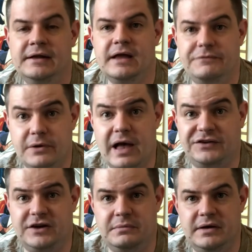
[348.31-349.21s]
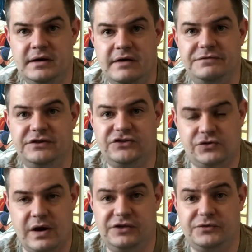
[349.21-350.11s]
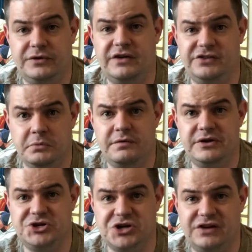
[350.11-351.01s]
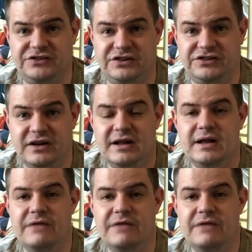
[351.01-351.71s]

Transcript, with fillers: If you're asking me if this transfer does the movie justice,